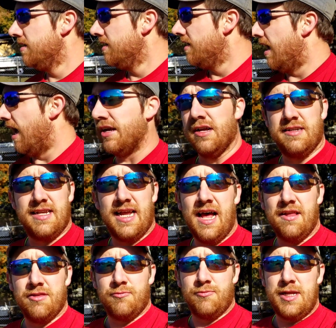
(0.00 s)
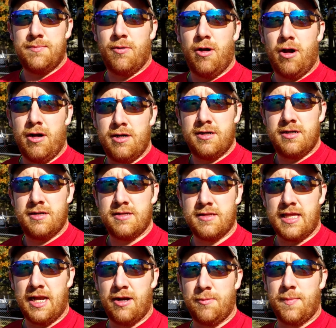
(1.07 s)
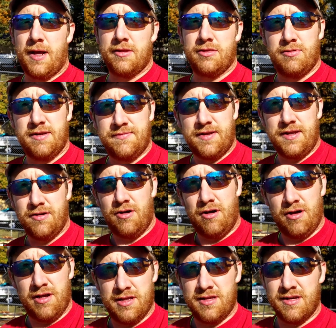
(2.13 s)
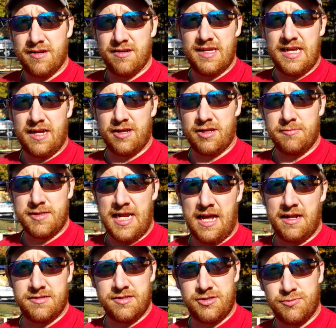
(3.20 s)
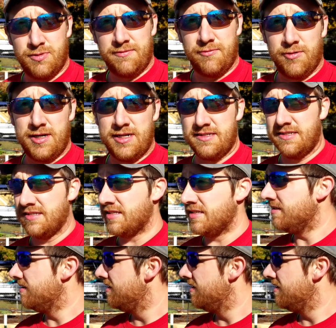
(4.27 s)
I cut down the rebar. They're about 3 feet long, and I cut them down to 24 inches.